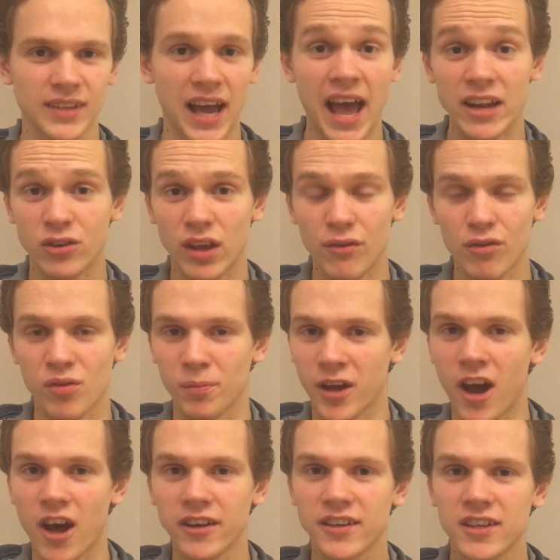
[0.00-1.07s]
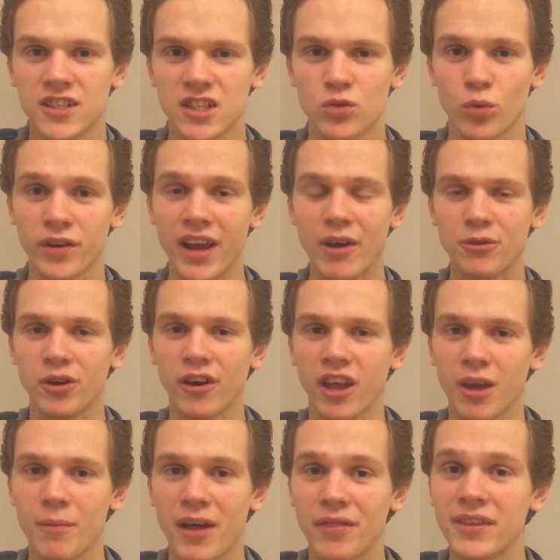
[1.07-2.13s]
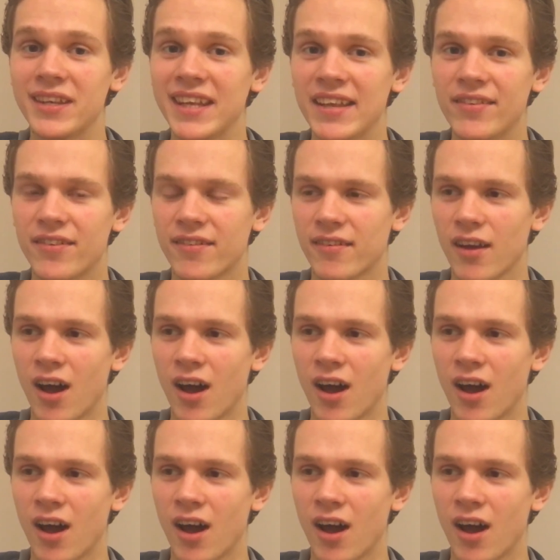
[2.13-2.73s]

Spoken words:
And to give you some context, we're now talking about the needs